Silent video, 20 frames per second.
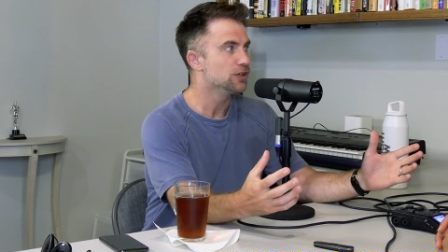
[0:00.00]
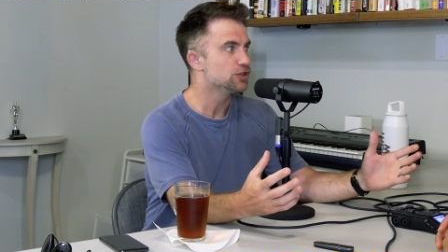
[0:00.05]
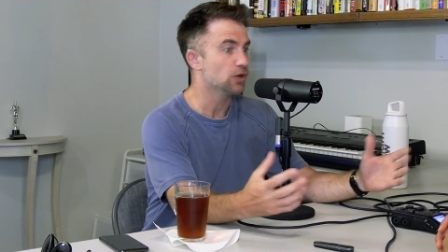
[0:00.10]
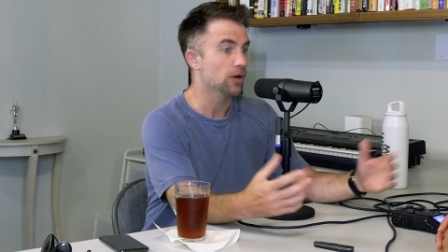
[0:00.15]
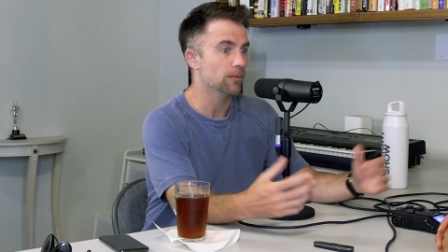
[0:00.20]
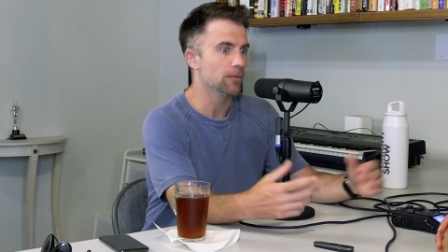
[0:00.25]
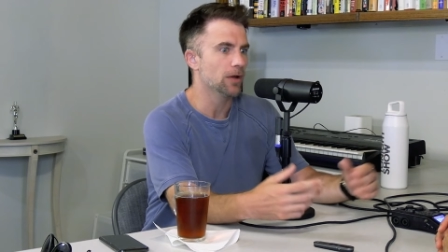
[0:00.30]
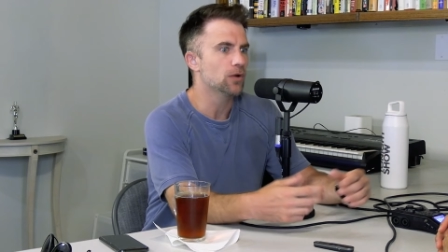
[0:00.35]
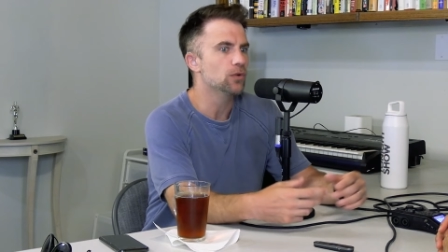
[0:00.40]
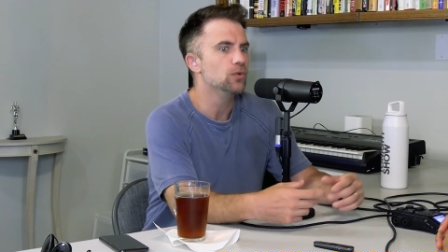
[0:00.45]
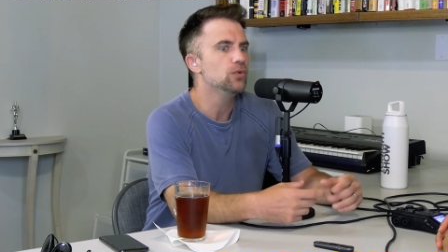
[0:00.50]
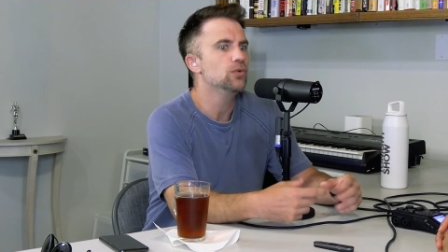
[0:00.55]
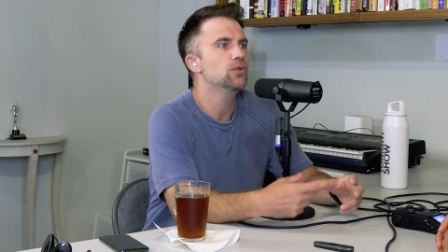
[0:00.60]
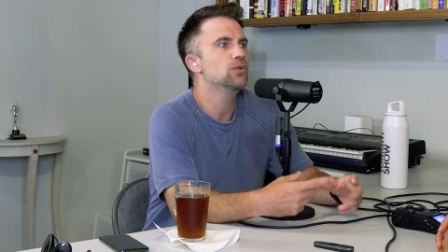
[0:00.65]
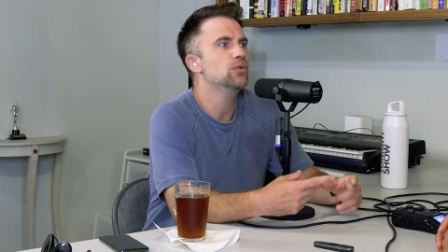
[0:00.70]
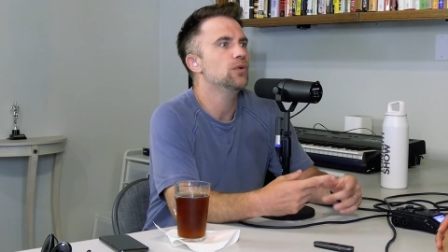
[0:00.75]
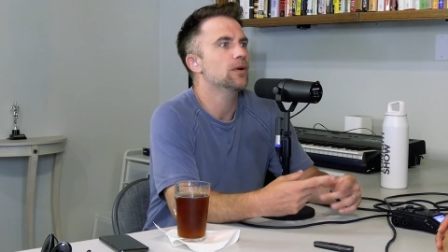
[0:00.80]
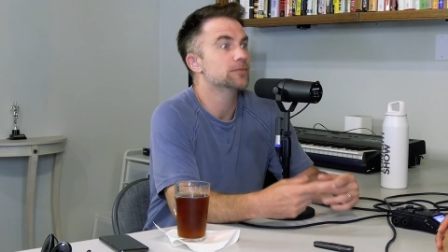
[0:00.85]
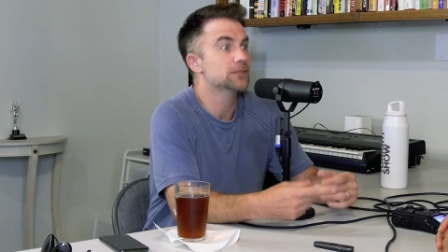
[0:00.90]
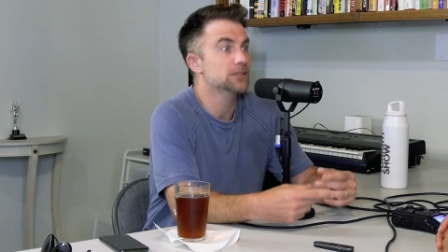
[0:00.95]
So I'm like,
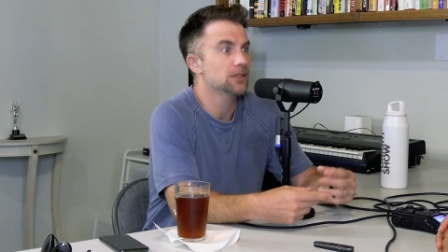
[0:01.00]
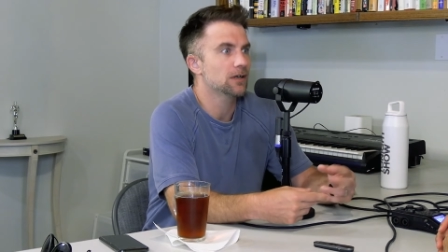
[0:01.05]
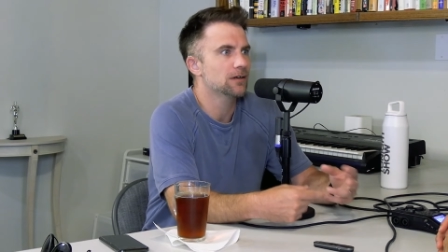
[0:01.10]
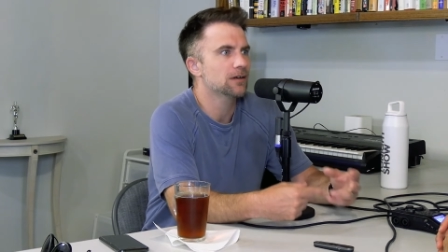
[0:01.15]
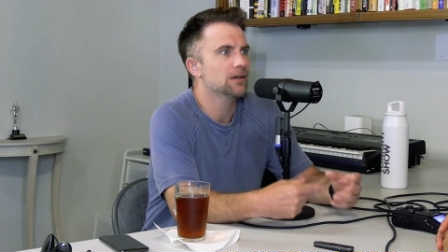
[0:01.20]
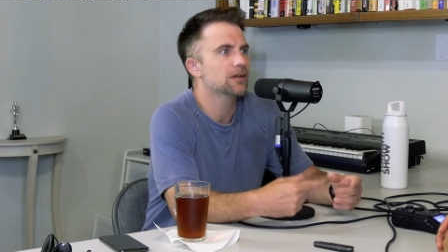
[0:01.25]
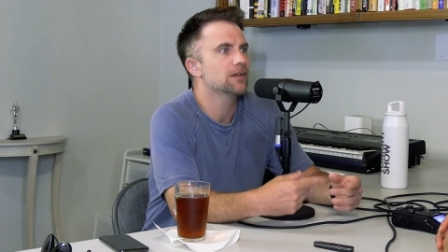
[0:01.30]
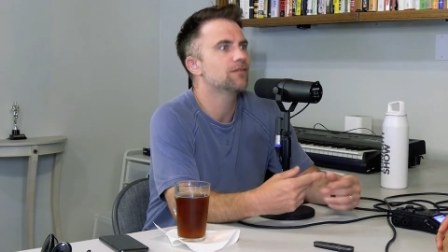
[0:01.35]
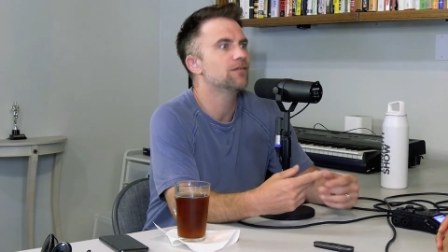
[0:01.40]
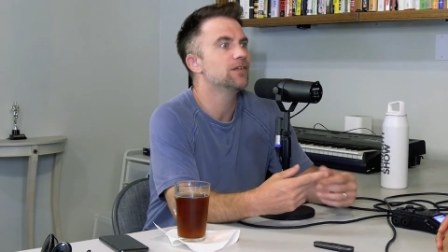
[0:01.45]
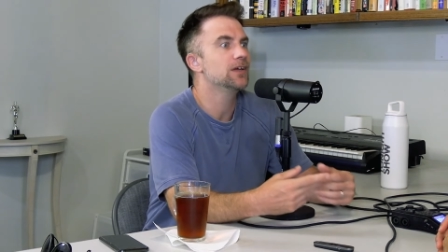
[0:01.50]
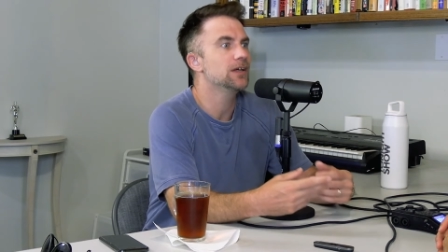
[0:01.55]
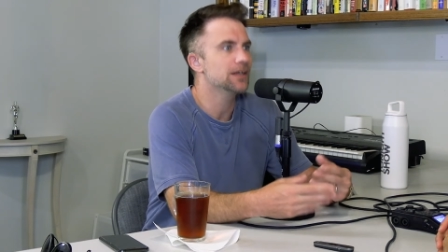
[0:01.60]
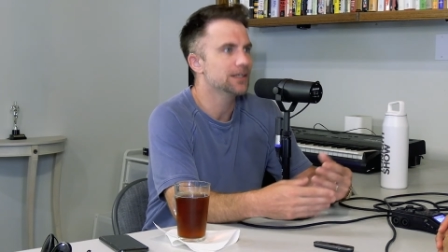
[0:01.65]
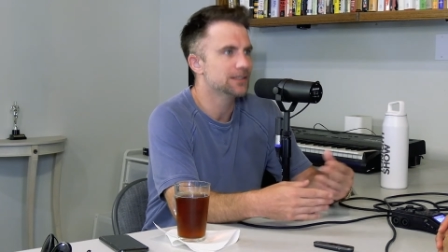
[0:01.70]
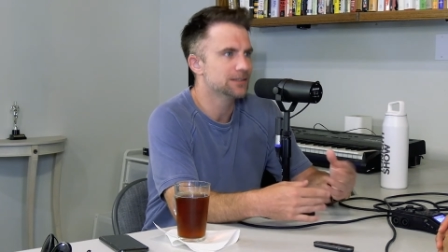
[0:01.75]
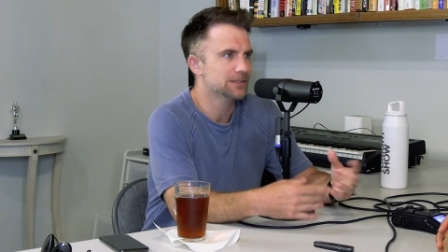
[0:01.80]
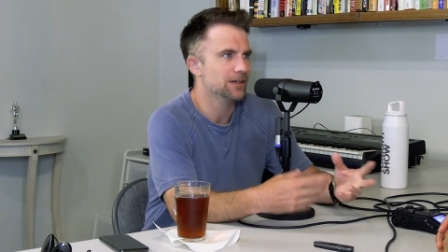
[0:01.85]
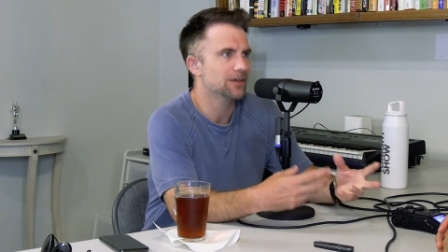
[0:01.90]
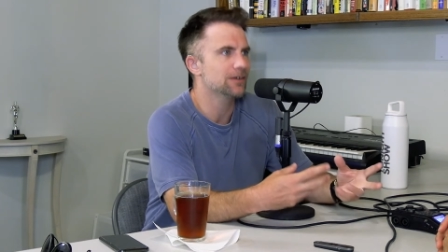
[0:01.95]
ooh, I'm starting to feel
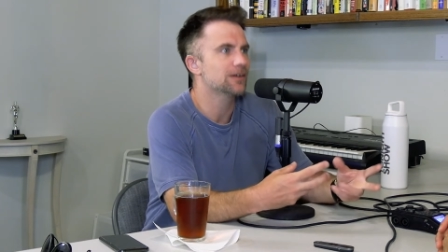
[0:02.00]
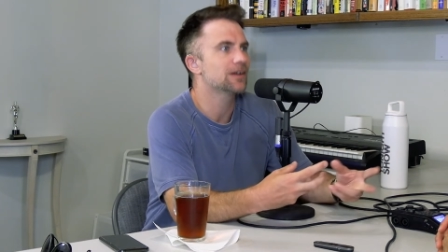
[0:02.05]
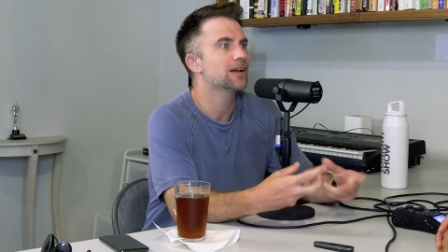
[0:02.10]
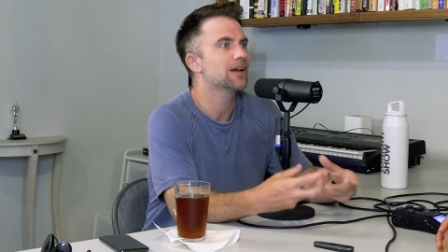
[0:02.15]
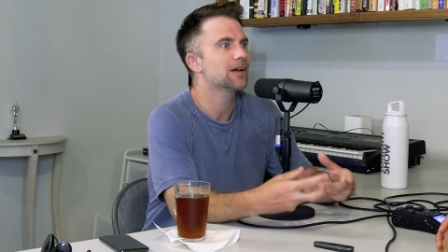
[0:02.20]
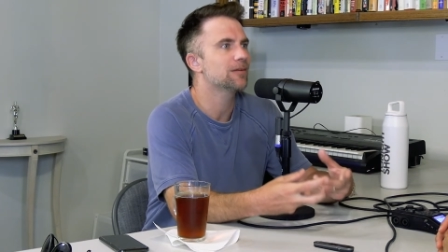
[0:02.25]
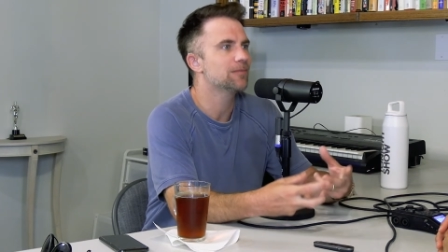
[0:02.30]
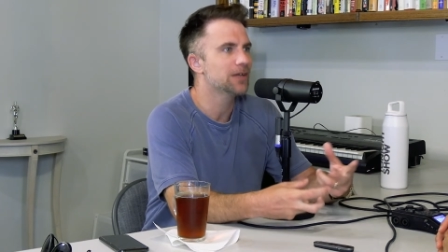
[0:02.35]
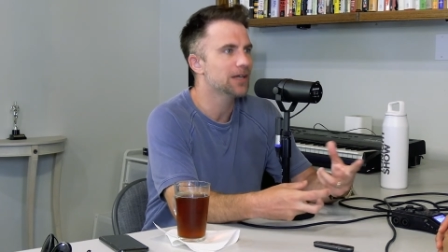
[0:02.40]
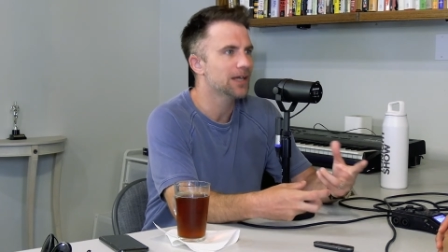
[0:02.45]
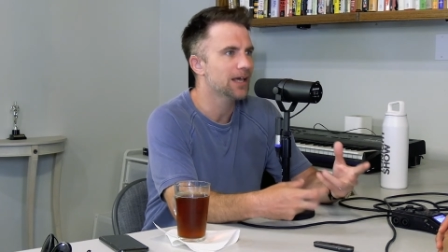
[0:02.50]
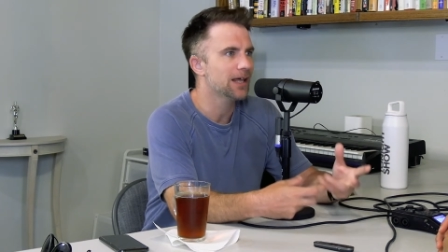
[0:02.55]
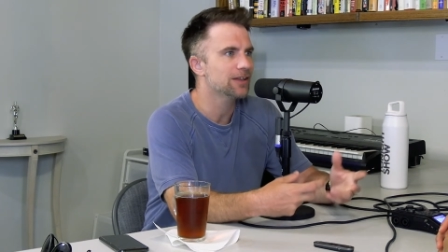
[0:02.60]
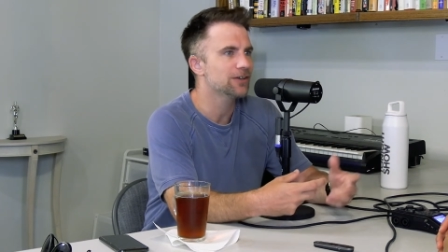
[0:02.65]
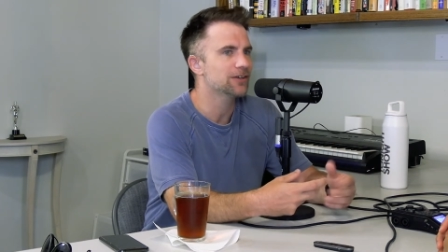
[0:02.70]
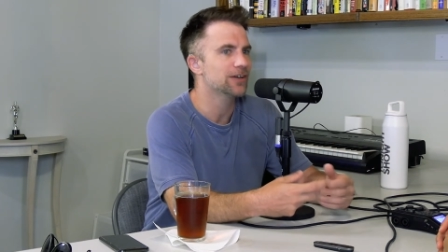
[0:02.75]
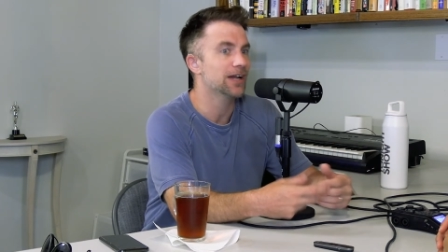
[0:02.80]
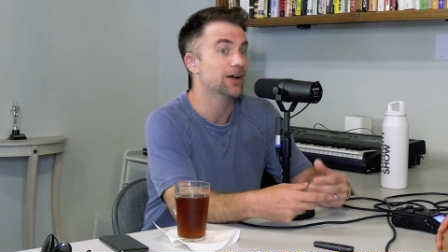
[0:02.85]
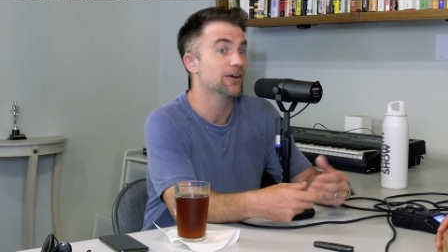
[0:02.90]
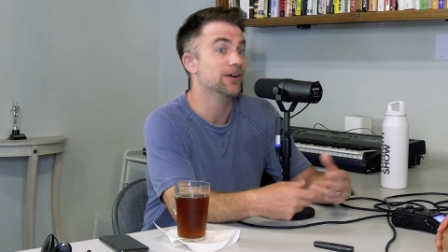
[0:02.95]
it's starting to come
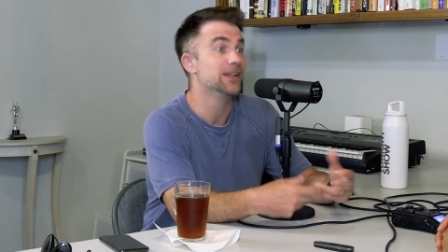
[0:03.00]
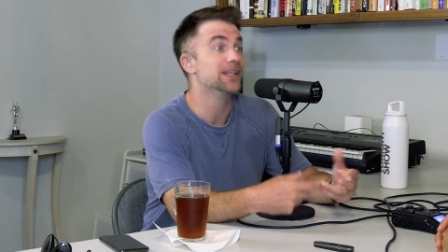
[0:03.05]
together now,